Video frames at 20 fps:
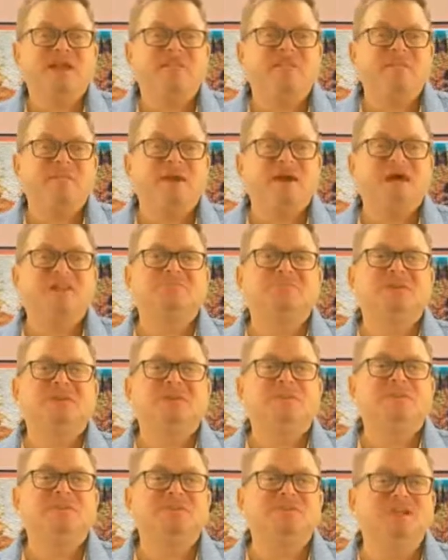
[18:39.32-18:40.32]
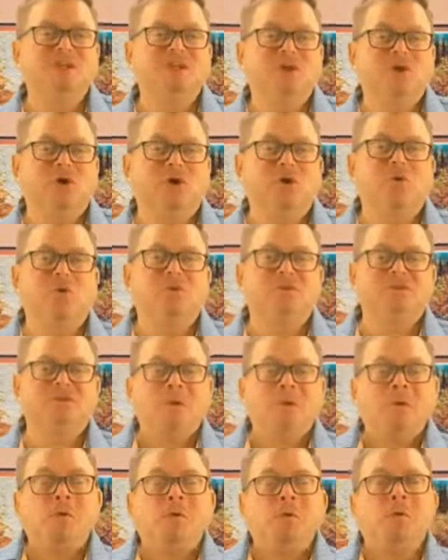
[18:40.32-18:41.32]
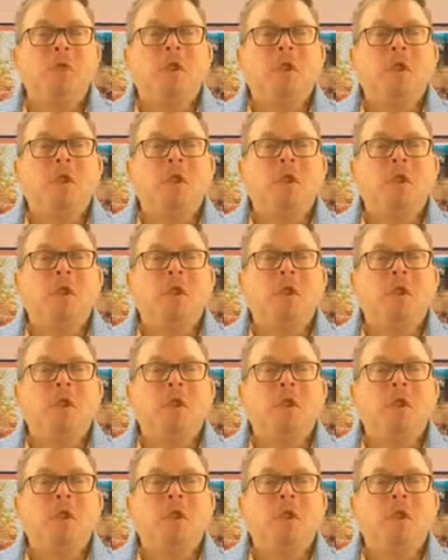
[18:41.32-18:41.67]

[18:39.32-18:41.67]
management, with CEOs, with